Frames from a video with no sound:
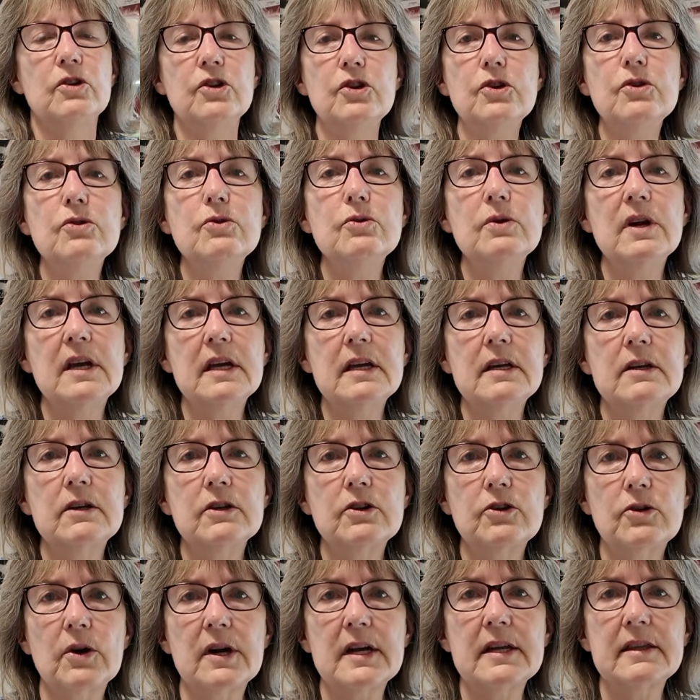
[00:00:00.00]
You
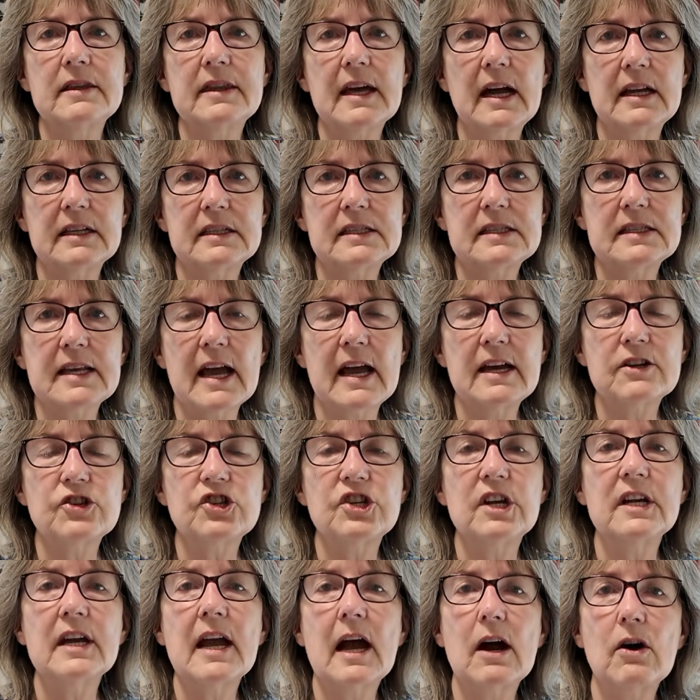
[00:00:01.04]
integrate that
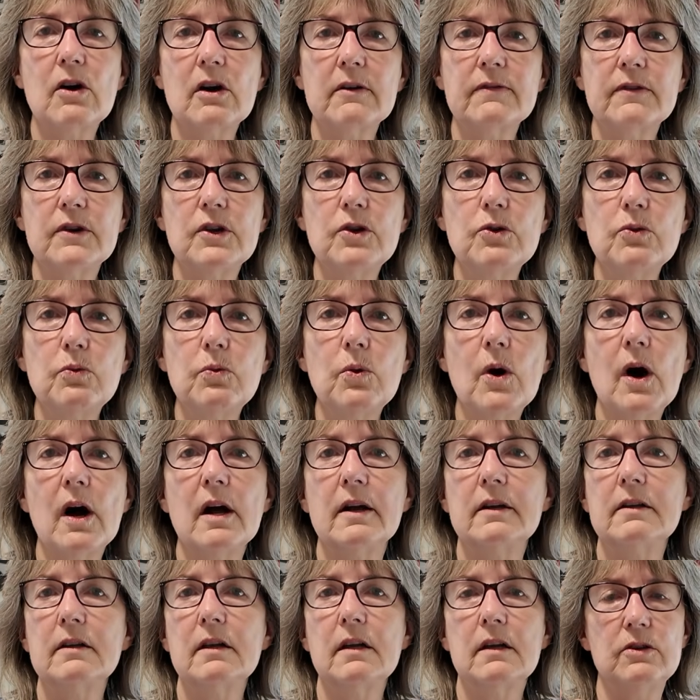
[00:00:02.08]
sashing however you
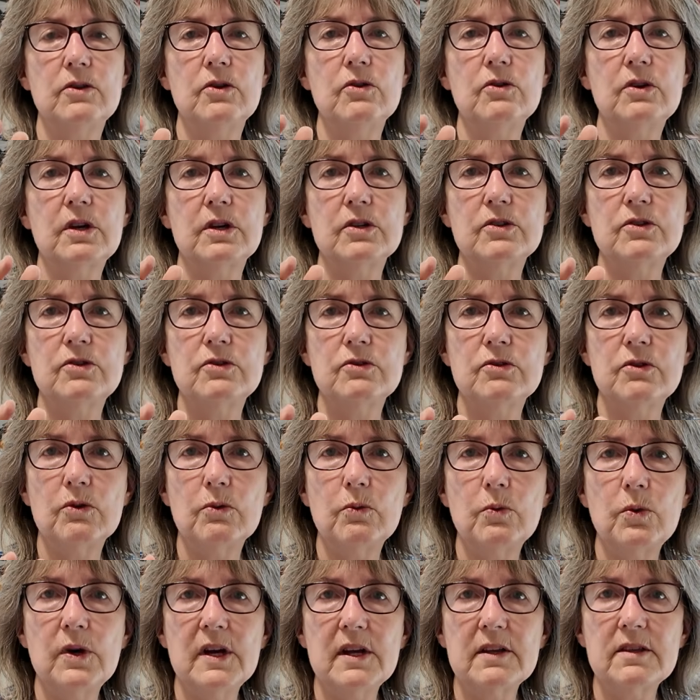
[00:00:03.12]
want. You can do the
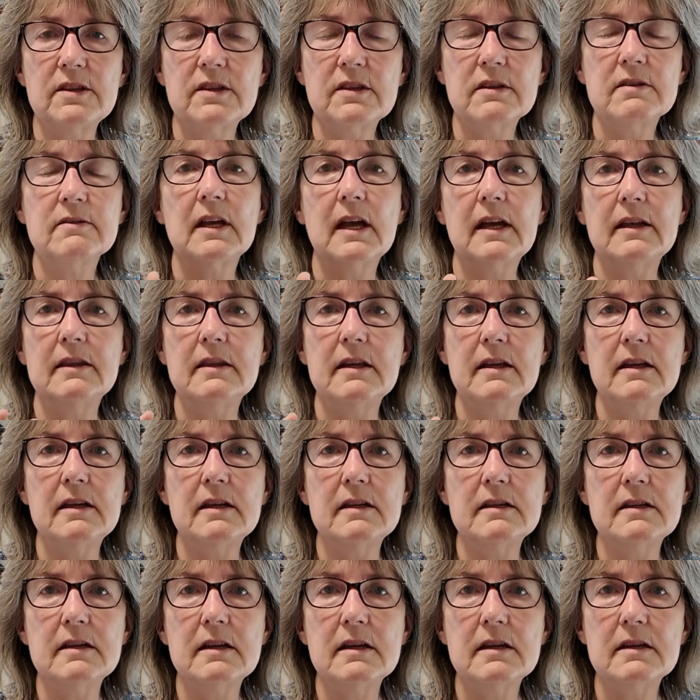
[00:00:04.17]
width, and
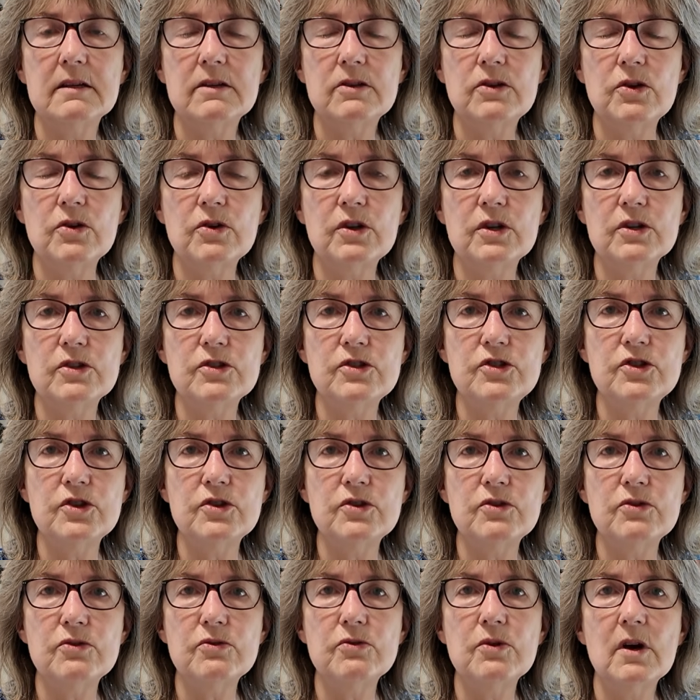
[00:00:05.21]
then you can
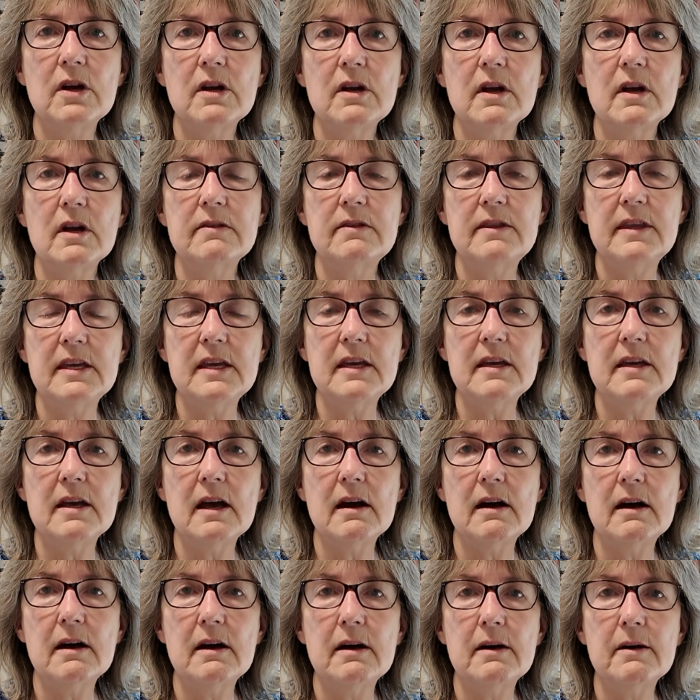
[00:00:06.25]
do the
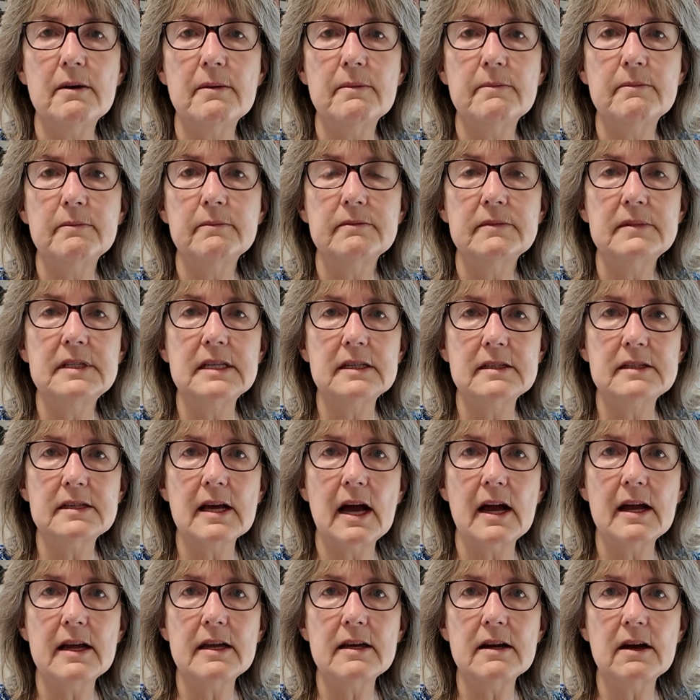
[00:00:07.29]

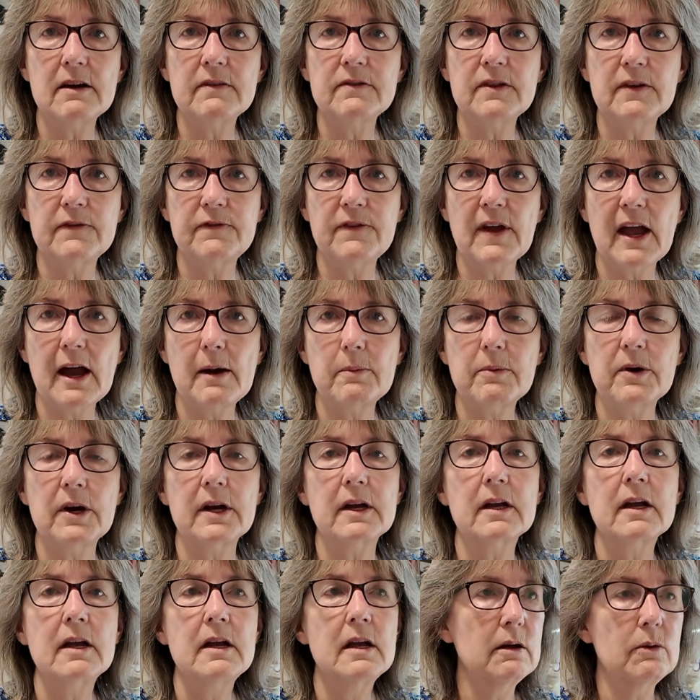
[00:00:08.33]
design of the
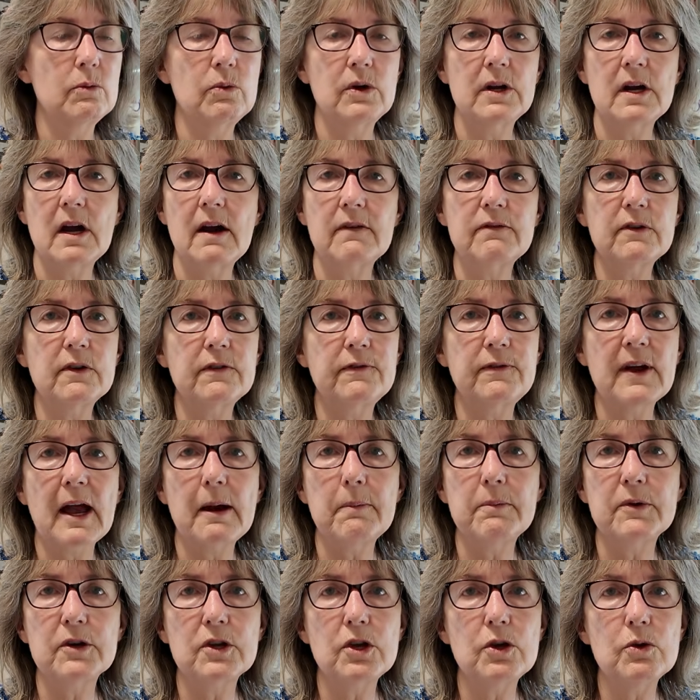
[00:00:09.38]
fabric. Whatever
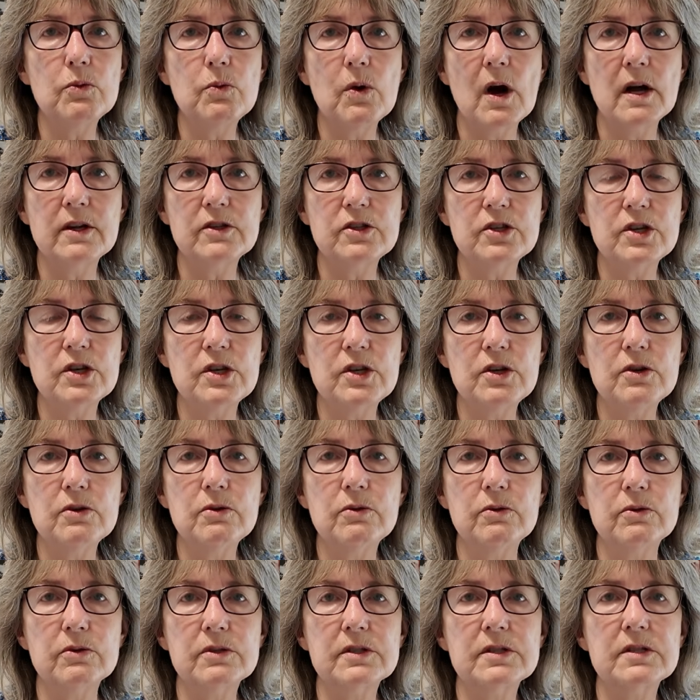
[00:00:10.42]
fabric you want to
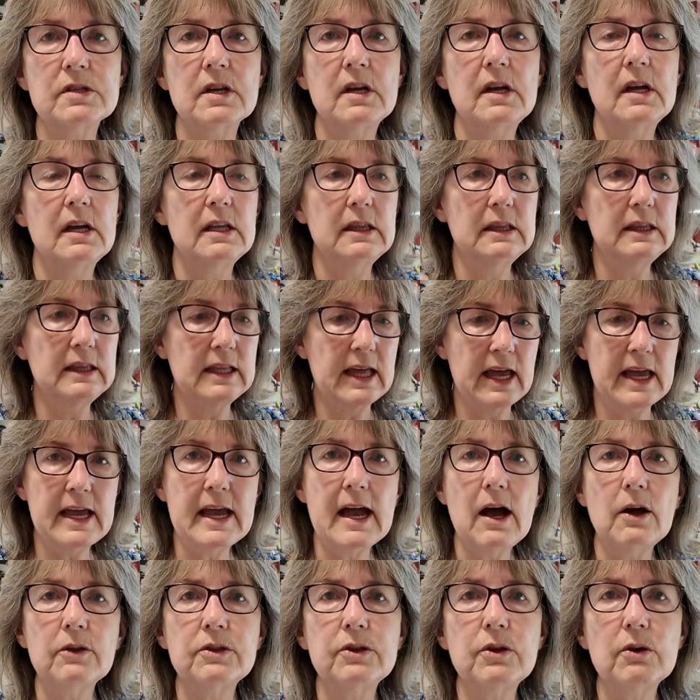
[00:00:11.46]
use, lay
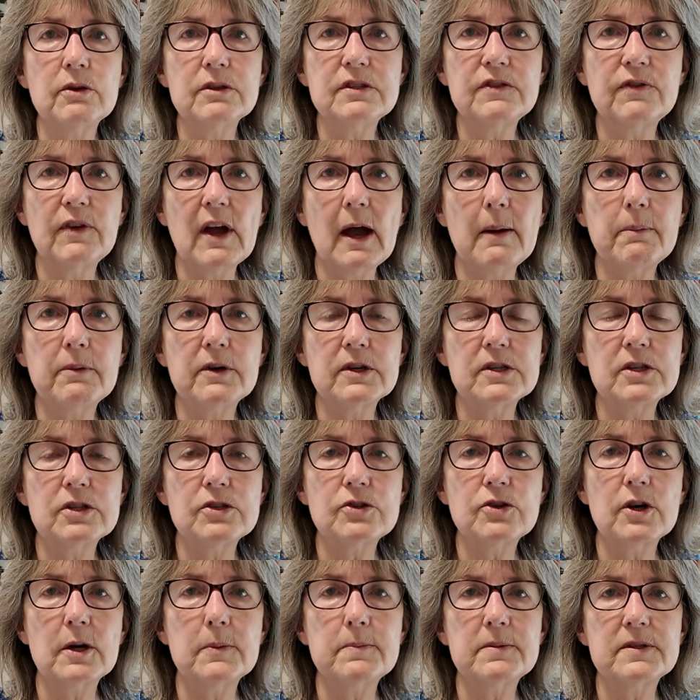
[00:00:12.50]
out those fabric
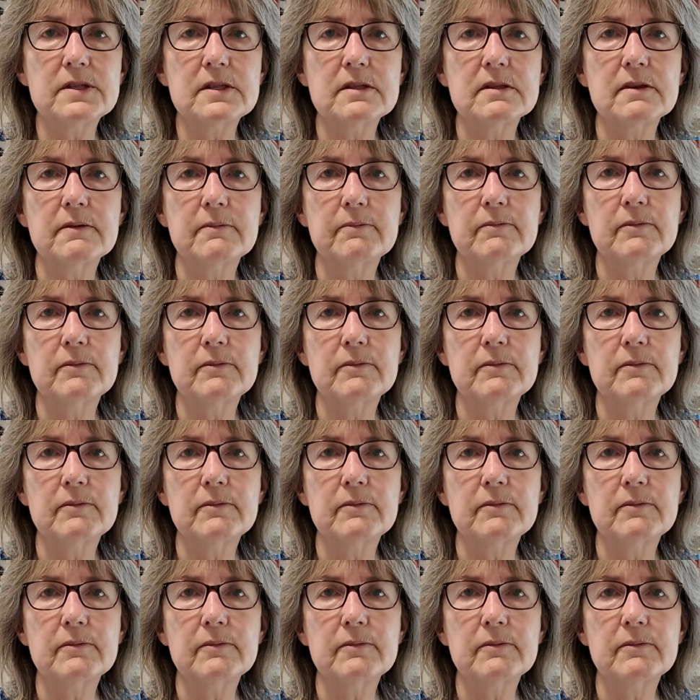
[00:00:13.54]
strips,